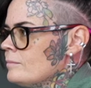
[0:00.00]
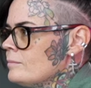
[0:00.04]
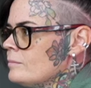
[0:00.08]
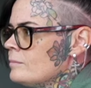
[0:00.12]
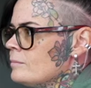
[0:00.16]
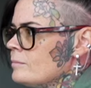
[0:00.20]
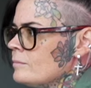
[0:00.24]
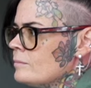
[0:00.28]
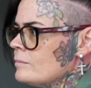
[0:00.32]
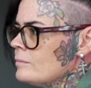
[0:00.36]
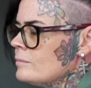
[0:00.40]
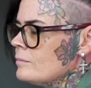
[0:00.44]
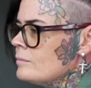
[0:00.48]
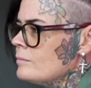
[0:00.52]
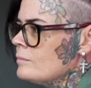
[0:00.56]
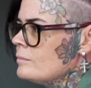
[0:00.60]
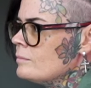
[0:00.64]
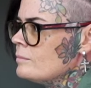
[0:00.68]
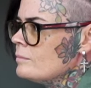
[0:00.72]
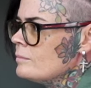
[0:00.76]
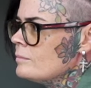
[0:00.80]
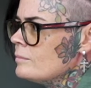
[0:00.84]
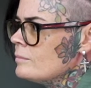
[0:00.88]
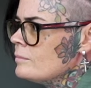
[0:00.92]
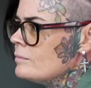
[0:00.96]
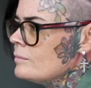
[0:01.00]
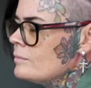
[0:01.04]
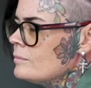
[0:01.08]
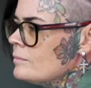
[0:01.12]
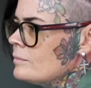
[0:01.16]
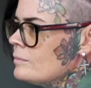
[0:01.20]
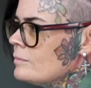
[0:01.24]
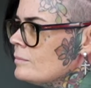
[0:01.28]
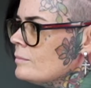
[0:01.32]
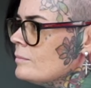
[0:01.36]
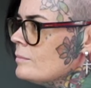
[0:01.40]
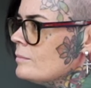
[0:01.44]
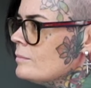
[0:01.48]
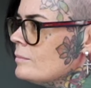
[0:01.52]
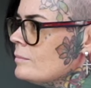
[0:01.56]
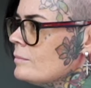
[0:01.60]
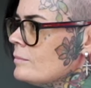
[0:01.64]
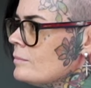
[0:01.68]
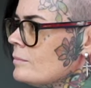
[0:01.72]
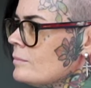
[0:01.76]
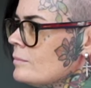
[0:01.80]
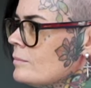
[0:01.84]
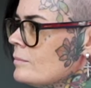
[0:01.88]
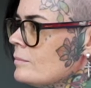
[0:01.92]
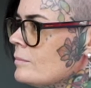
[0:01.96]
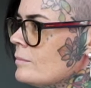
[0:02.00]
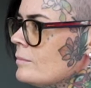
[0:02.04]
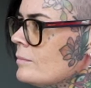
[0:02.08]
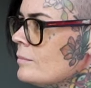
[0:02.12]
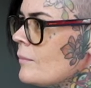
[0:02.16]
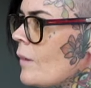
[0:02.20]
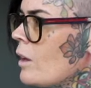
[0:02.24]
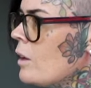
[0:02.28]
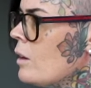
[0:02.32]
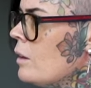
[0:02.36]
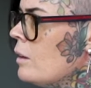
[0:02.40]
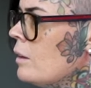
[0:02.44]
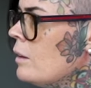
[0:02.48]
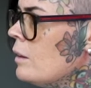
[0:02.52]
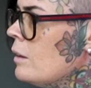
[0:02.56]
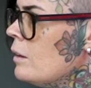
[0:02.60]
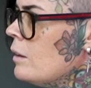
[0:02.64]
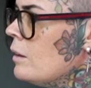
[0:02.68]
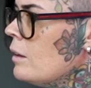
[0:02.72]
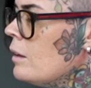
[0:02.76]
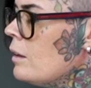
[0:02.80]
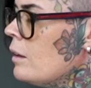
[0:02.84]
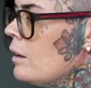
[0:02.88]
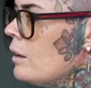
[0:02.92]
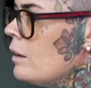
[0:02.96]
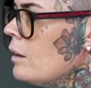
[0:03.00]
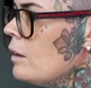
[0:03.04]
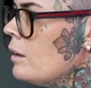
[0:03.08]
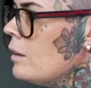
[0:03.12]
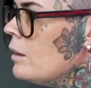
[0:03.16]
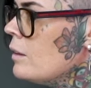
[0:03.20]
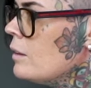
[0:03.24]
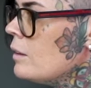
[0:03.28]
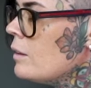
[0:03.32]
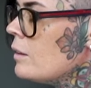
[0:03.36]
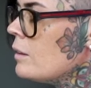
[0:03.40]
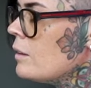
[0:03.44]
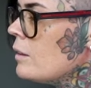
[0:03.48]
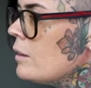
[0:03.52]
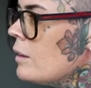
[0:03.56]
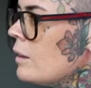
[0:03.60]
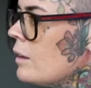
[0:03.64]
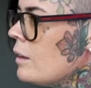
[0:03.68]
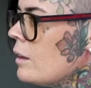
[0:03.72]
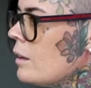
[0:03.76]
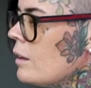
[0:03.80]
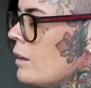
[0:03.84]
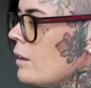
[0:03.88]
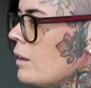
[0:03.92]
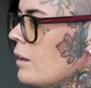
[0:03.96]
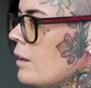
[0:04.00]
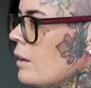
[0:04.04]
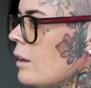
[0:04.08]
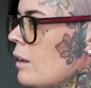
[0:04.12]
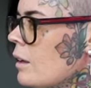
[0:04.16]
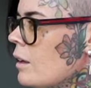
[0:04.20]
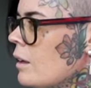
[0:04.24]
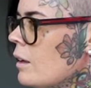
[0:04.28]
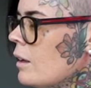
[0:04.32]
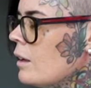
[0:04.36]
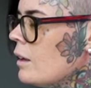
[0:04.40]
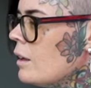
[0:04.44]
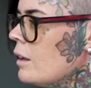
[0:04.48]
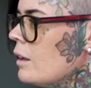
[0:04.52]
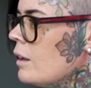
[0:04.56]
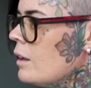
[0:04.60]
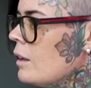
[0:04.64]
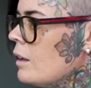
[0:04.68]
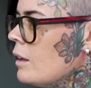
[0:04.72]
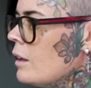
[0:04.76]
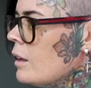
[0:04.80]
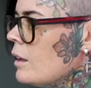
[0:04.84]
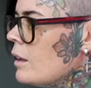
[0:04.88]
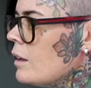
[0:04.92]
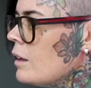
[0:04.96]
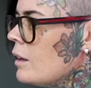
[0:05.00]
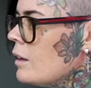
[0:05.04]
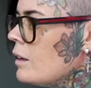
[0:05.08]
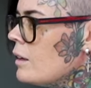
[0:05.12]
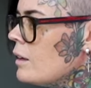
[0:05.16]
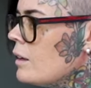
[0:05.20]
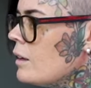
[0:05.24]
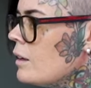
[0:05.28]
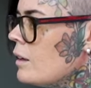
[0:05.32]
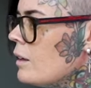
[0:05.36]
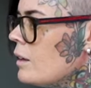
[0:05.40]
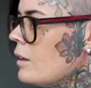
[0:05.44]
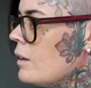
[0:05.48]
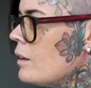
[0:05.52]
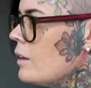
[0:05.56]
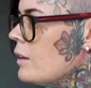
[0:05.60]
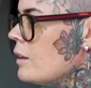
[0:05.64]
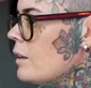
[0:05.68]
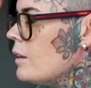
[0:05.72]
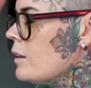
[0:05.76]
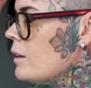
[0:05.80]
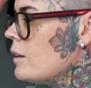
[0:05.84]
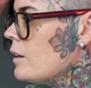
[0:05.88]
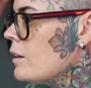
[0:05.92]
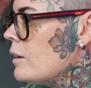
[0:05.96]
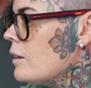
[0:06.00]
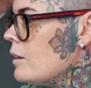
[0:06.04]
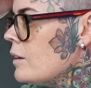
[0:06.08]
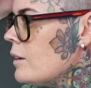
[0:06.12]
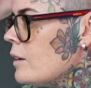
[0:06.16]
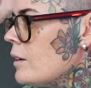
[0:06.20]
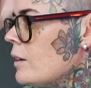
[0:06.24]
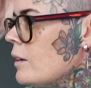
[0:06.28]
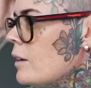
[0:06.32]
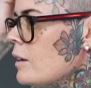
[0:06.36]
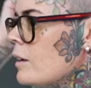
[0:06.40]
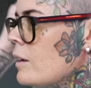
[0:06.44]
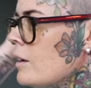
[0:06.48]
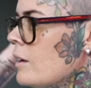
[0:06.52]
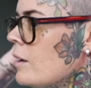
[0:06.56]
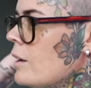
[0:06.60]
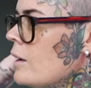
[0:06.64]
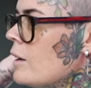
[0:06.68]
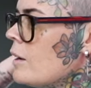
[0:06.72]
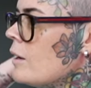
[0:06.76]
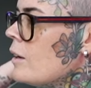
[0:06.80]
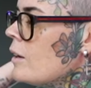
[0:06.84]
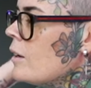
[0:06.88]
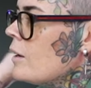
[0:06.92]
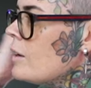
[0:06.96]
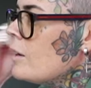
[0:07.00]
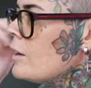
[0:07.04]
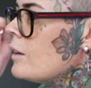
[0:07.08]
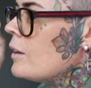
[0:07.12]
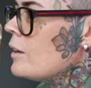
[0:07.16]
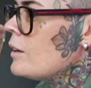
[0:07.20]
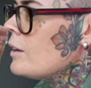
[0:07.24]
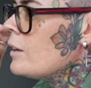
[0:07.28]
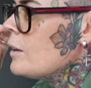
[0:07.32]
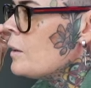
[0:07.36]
The person shown says nothing.